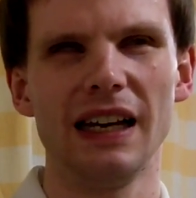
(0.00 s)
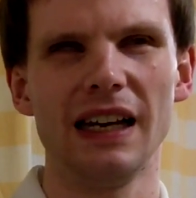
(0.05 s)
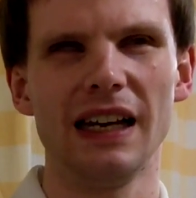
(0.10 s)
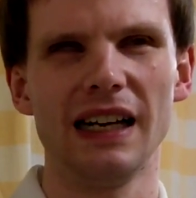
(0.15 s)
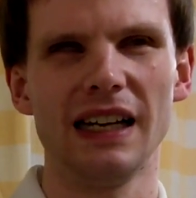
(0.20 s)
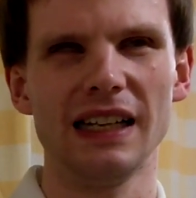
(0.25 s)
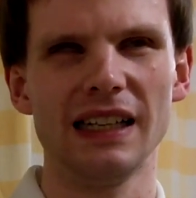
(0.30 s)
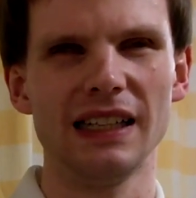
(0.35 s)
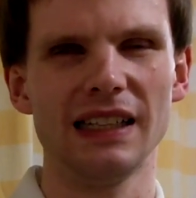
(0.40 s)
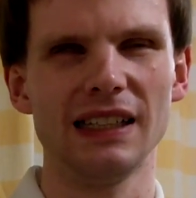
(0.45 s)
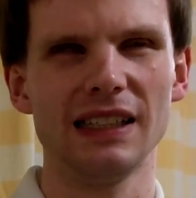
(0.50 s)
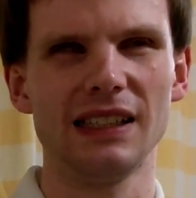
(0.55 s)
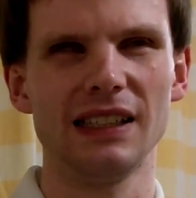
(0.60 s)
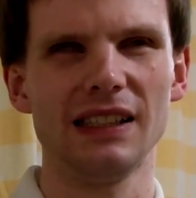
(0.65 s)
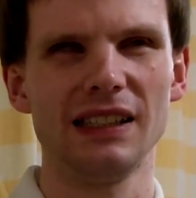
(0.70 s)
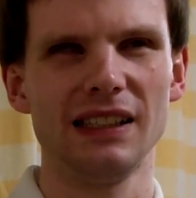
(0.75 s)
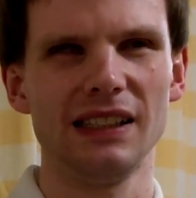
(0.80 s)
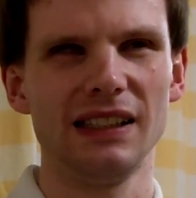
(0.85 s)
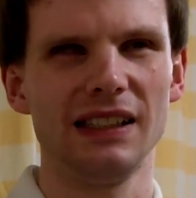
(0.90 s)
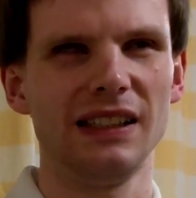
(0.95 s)
And
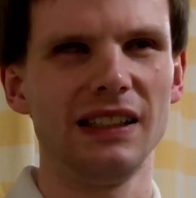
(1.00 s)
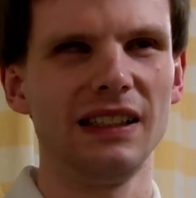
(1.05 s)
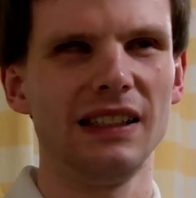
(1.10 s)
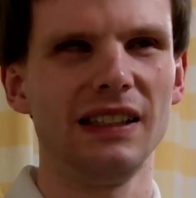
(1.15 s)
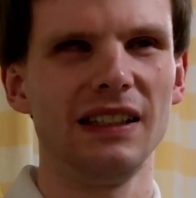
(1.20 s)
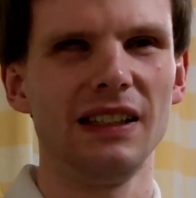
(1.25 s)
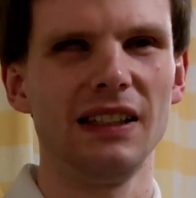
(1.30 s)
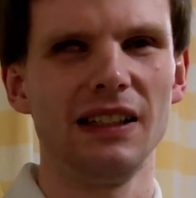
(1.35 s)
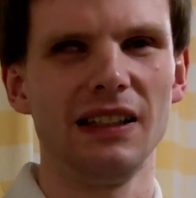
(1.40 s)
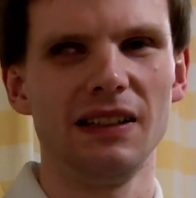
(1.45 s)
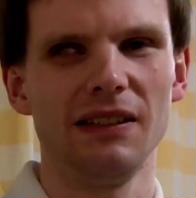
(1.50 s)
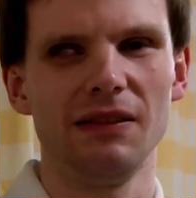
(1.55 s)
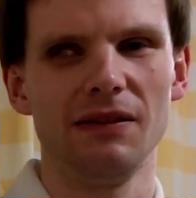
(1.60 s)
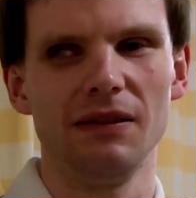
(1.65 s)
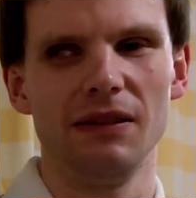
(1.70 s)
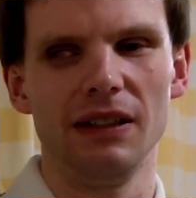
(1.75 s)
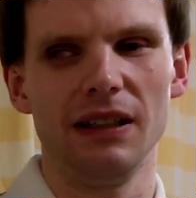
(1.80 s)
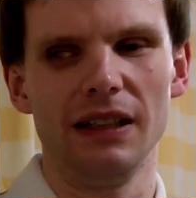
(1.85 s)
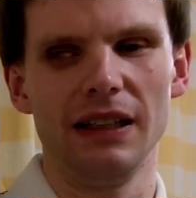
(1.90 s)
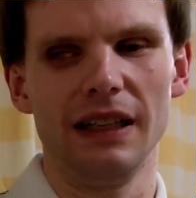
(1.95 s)

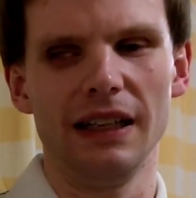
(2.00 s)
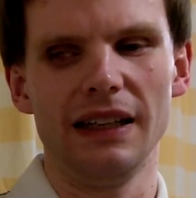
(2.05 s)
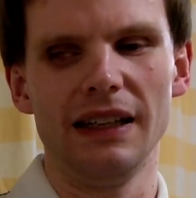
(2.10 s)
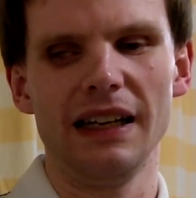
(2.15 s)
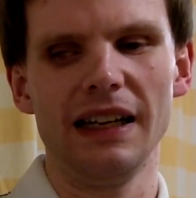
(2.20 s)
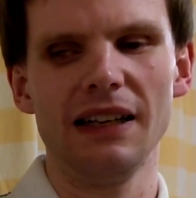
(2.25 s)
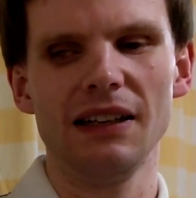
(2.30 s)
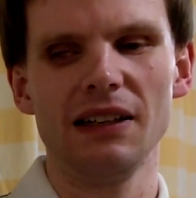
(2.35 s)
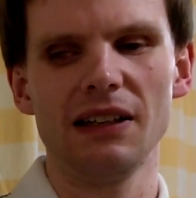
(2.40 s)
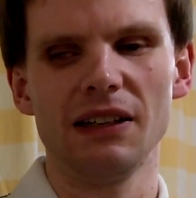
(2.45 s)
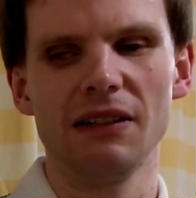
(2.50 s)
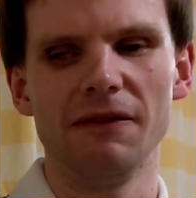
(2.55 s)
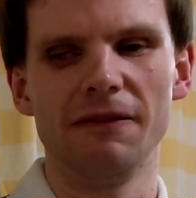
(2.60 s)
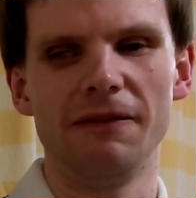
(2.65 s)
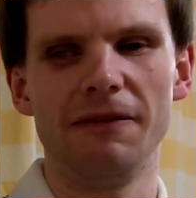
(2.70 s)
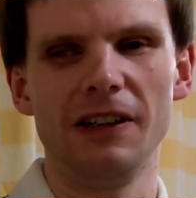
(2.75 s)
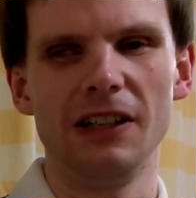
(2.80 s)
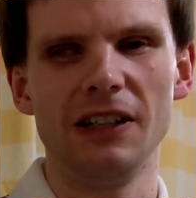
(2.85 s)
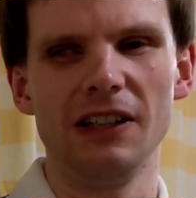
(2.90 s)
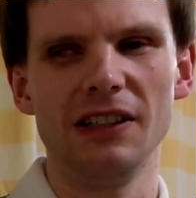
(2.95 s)
it then
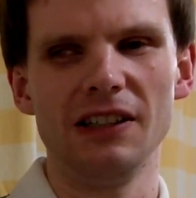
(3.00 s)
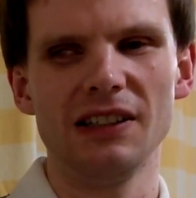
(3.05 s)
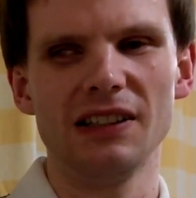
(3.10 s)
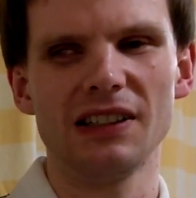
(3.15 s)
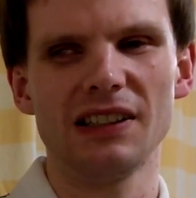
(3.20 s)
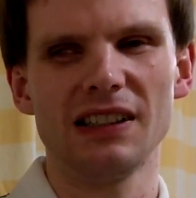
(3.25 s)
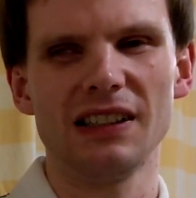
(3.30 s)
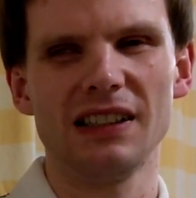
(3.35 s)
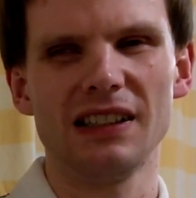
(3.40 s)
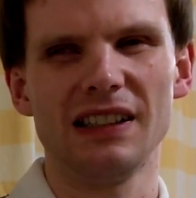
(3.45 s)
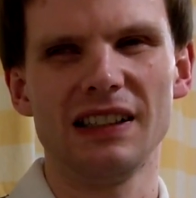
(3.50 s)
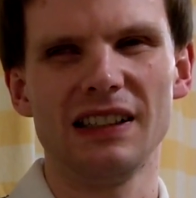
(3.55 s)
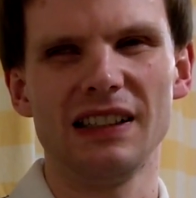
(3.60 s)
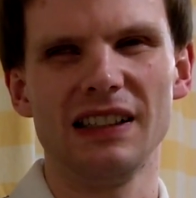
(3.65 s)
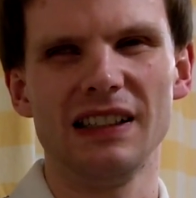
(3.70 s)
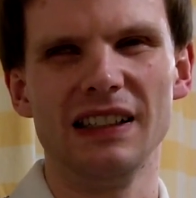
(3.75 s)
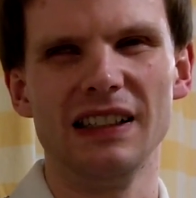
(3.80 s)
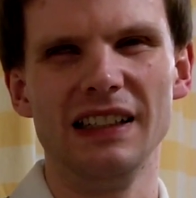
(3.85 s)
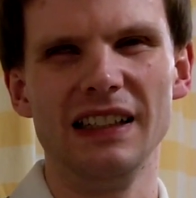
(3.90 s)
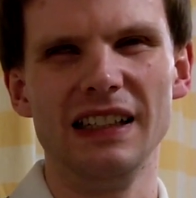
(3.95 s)
converts
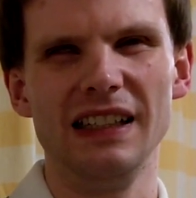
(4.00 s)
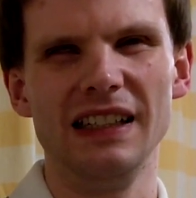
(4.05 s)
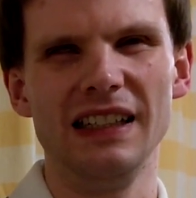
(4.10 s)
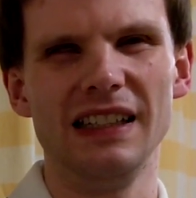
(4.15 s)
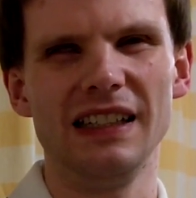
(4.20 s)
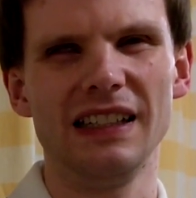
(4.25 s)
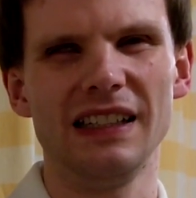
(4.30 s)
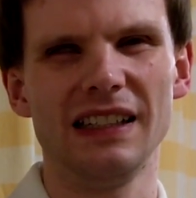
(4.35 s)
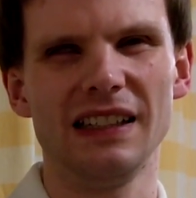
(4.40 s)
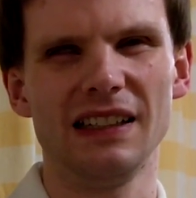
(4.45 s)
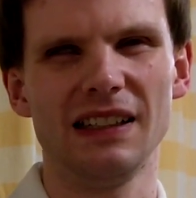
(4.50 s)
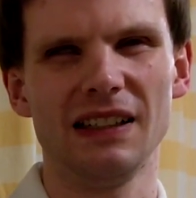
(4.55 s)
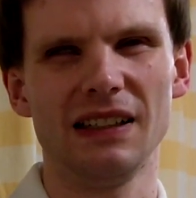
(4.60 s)
the